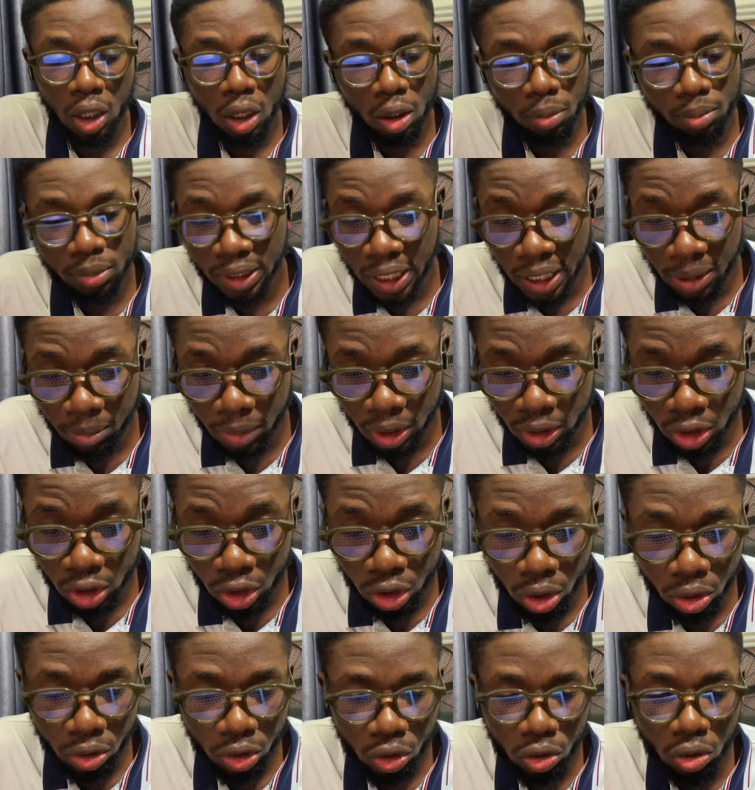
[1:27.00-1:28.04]

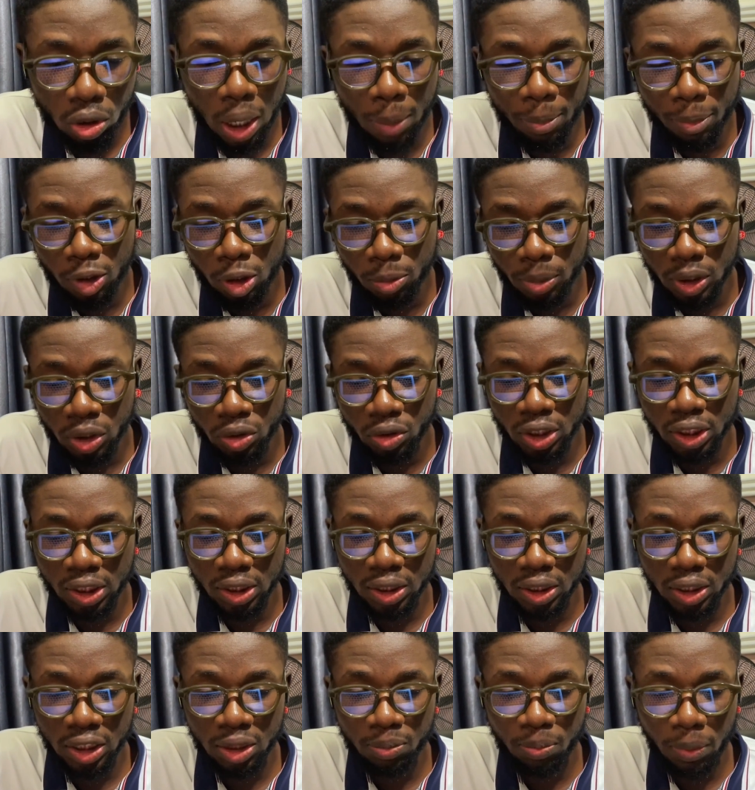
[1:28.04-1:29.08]
dimension. So I'm going to be using
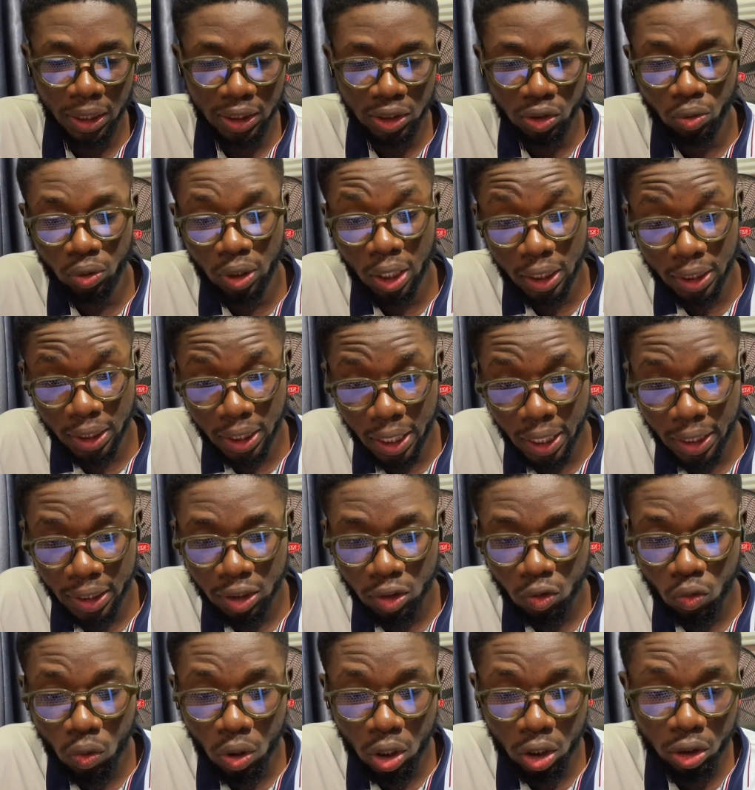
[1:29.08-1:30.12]
this particular guy.
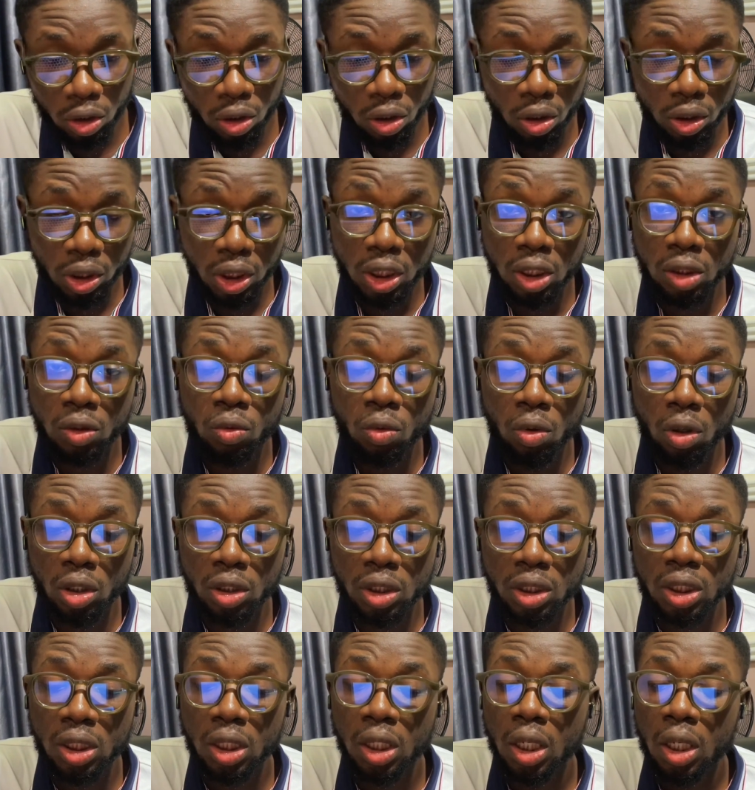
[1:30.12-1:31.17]
Work done
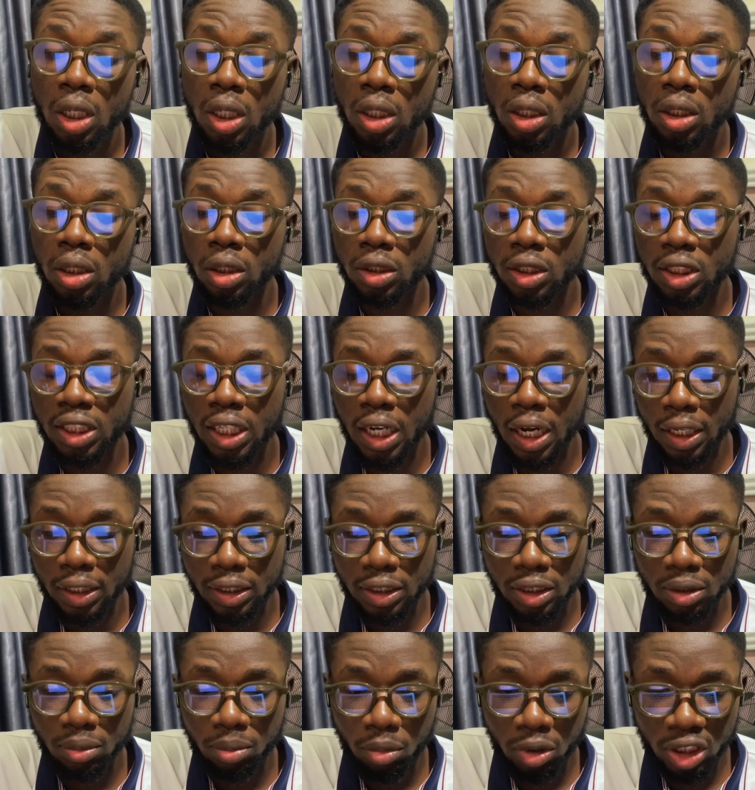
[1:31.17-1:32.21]
equals the charge
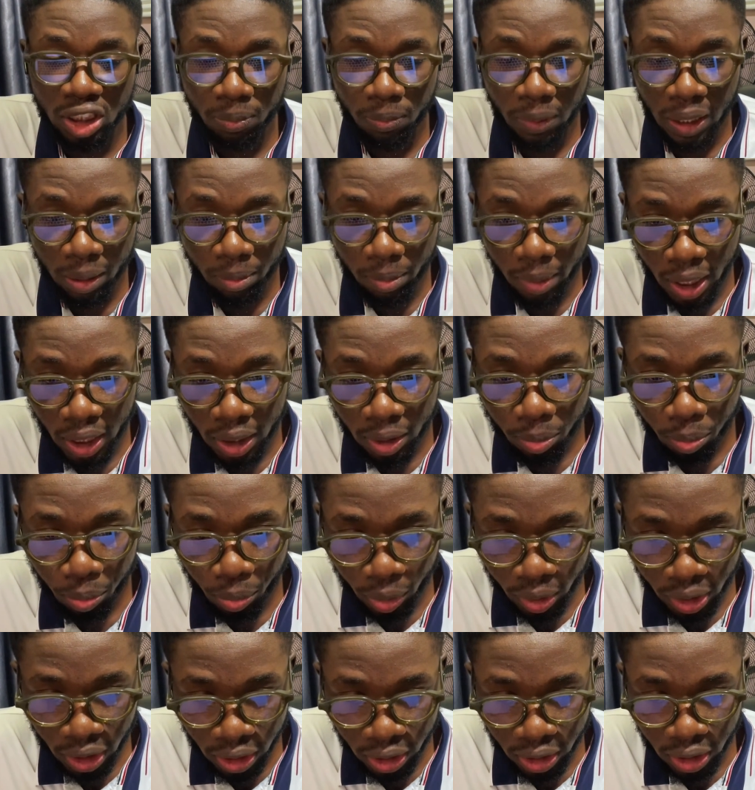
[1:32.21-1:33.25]
multiplied by
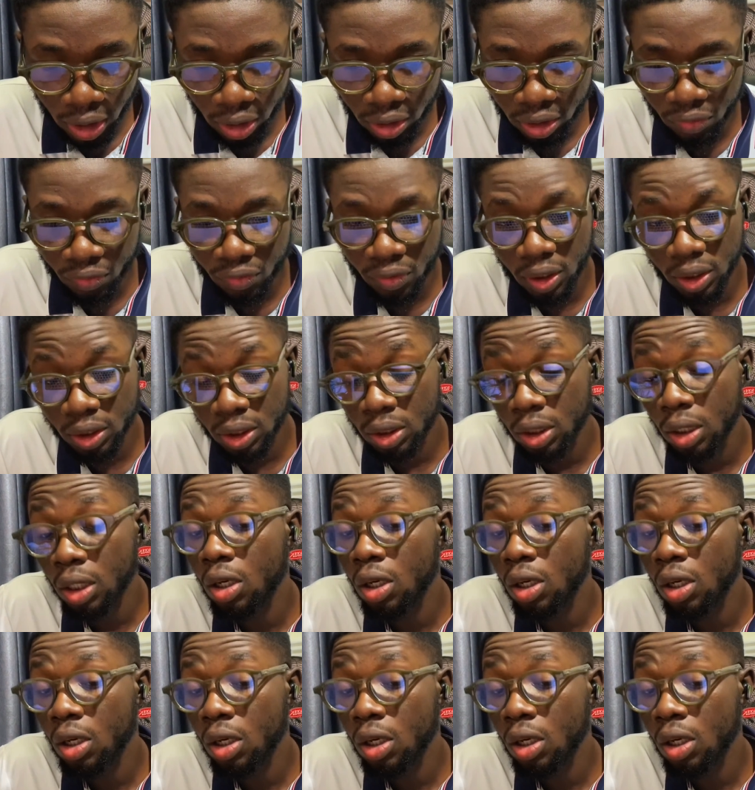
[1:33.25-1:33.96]
potential difference.